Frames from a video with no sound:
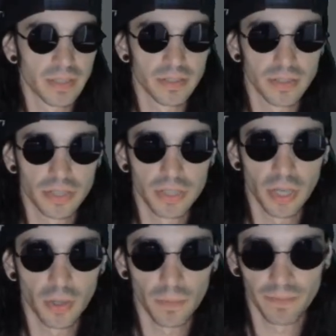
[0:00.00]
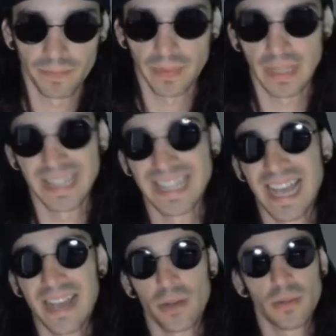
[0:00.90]
So
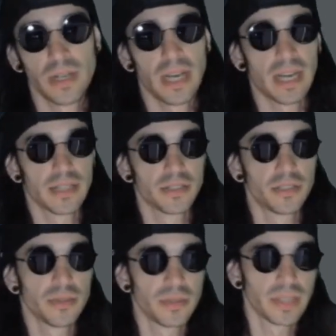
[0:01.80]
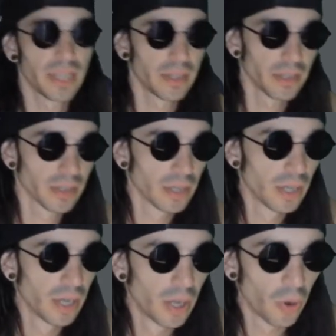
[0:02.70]
now onto their
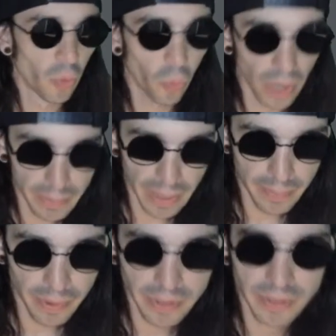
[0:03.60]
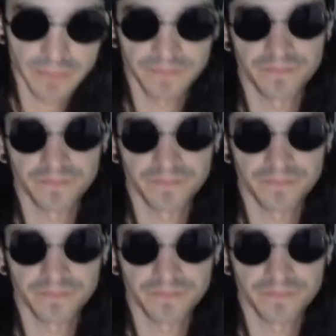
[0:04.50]
white papers.